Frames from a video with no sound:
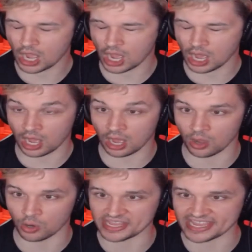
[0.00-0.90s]

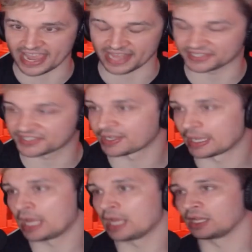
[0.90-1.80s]
Oh yes.
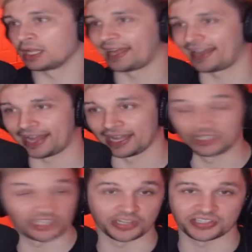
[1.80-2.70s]

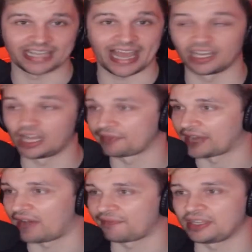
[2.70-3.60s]
Seriously, I love
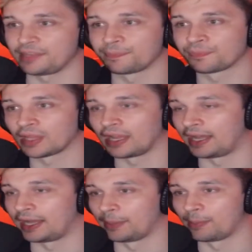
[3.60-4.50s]
coffee.
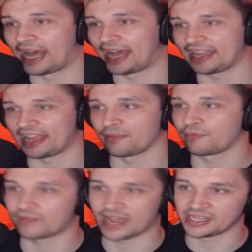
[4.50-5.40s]
I have
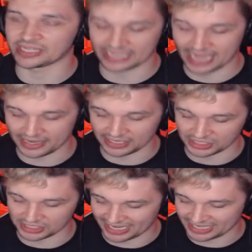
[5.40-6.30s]
finally gotten
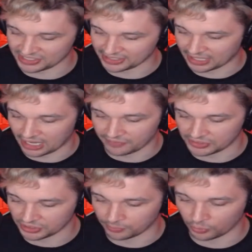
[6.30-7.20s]
into tasting coffee
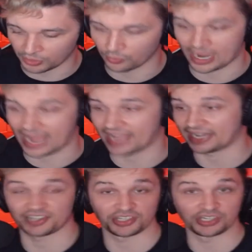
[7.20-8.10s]
to the point where I can
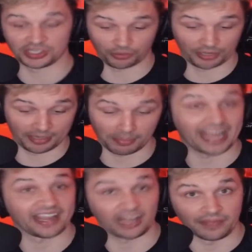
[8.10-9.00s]
actually just drink
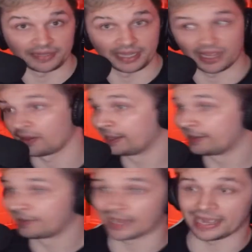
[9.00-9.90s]
black coffee now.
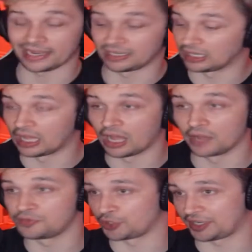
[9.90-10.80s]
I
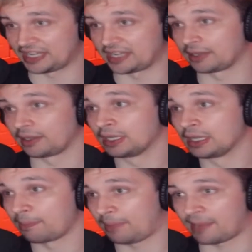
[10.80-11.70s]
love drinking
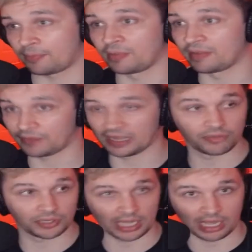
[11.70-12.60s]
peppermint
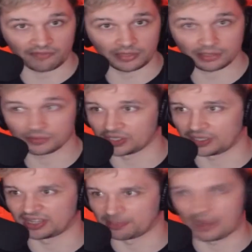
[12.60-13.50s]
flavored coffee. So
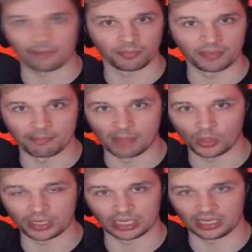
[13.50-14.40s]
like the peppermint
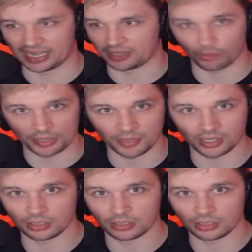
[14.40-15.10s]
mocha, like creamer.